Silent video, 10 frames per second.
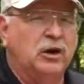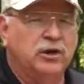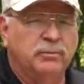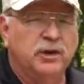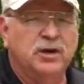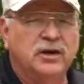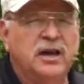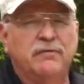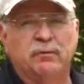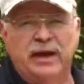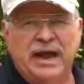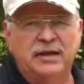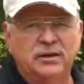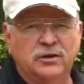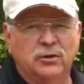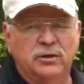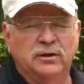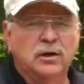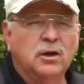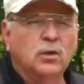our community have reacted to it,